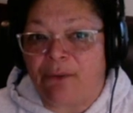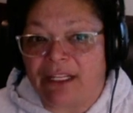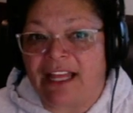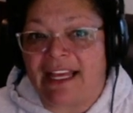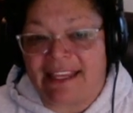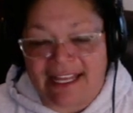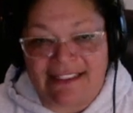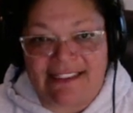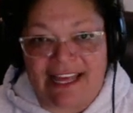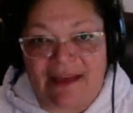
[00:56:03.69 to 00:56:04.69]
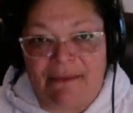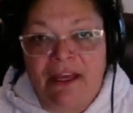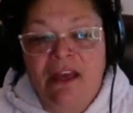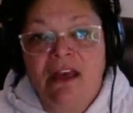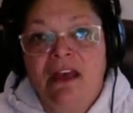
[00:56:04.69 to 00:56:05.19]
will against them
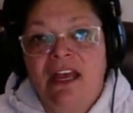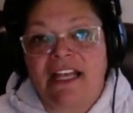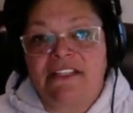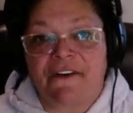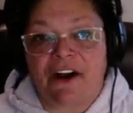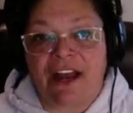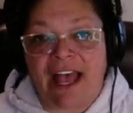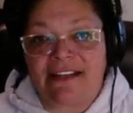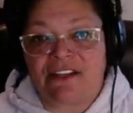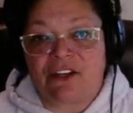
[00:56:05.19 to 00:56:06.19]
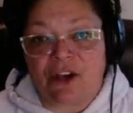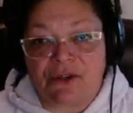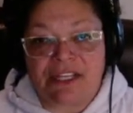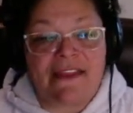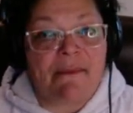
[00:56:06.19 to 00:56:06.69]
as far as the
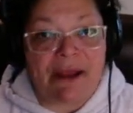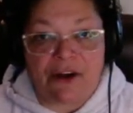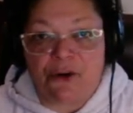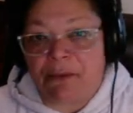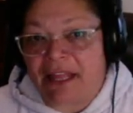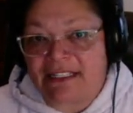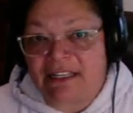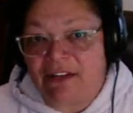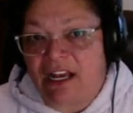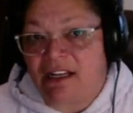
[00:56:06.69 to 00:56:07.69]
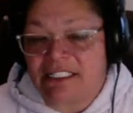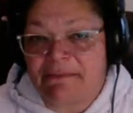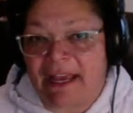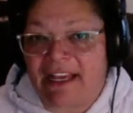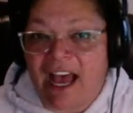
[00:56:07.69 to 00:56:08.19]
ghosts and the paranormal activity on
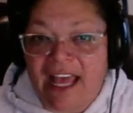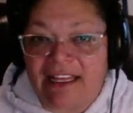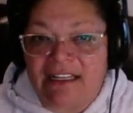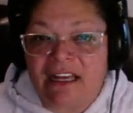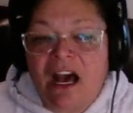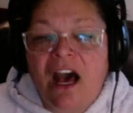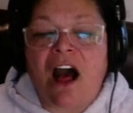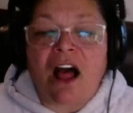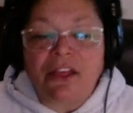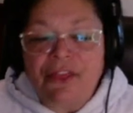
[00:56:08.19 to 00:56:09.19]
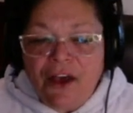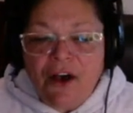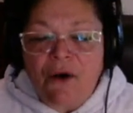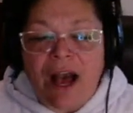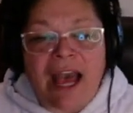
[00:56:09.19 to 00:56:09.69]
Spike Island.
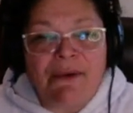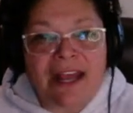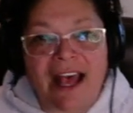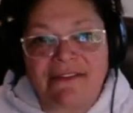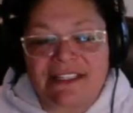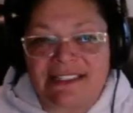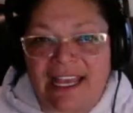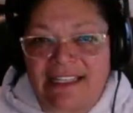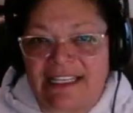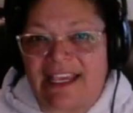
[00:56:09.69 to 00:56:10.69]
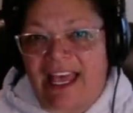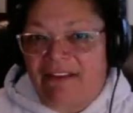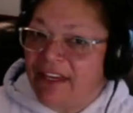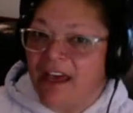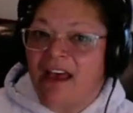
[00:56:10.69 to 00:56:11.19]
Although, I would have to say, as a
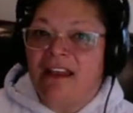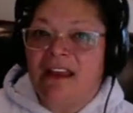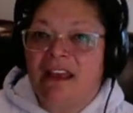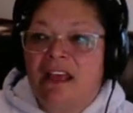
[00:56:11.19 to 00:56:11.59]
caveat,